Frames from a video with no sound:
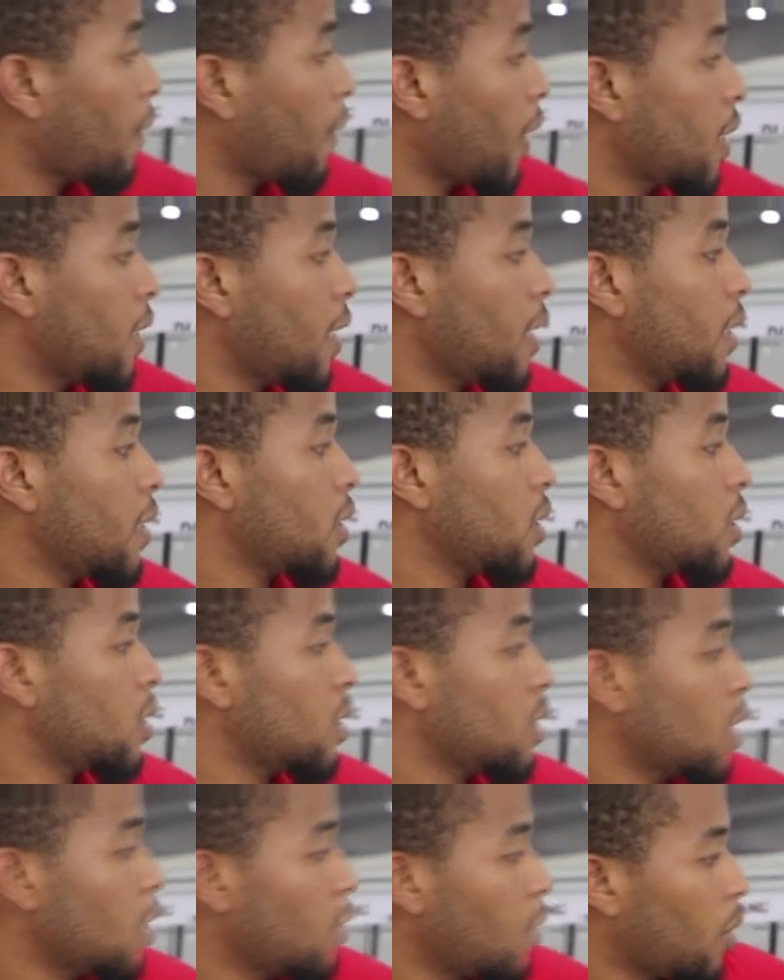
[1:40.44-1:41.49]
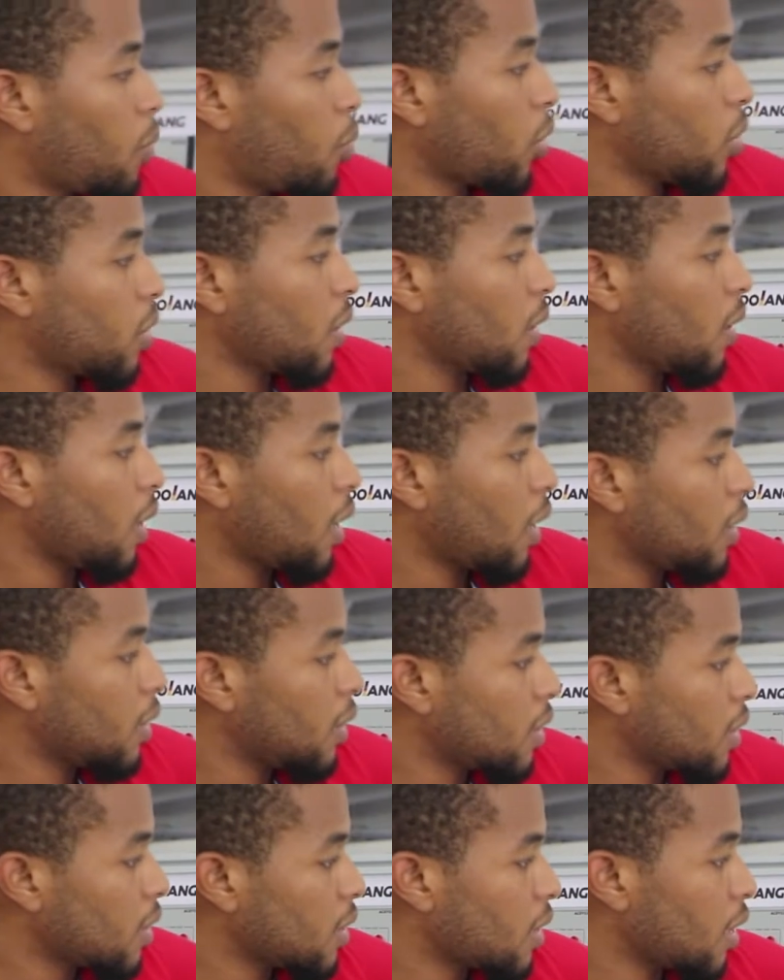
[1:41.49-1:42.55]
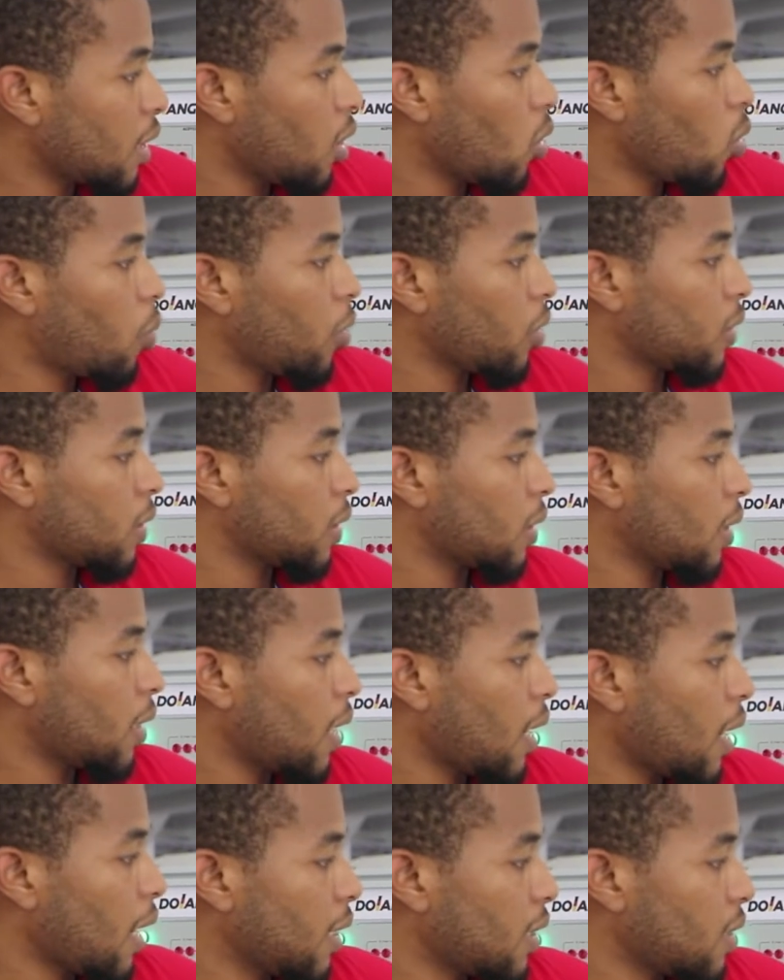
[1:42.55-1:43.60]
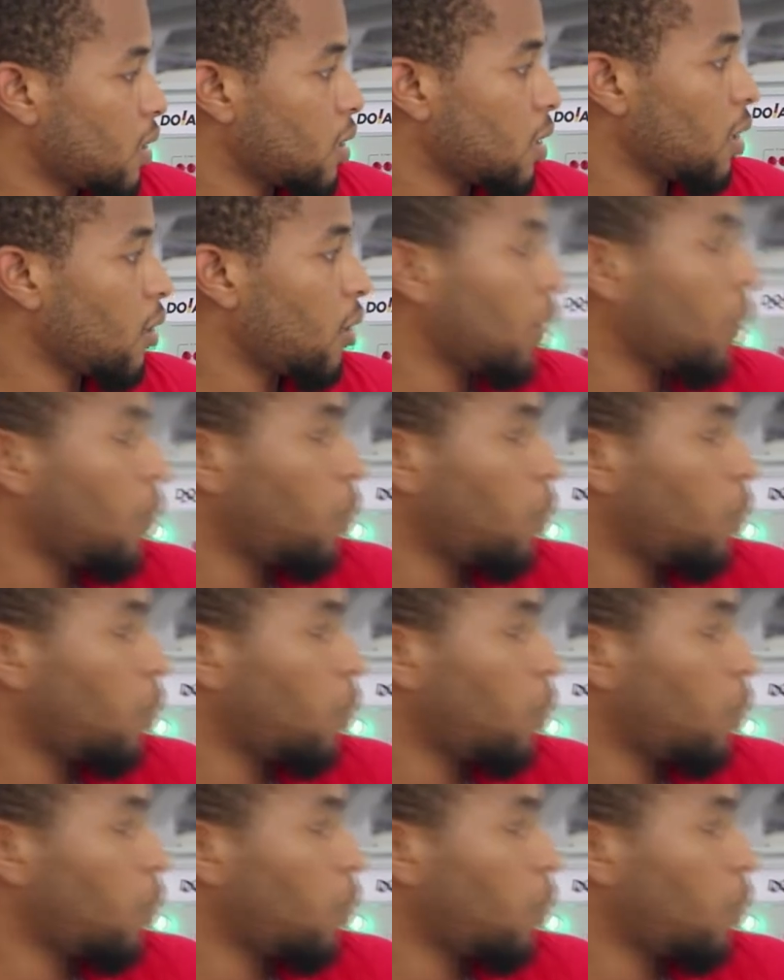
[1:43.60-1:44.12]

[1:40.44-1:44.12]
Right here, this is the red button, this is the yellow button, and this is the green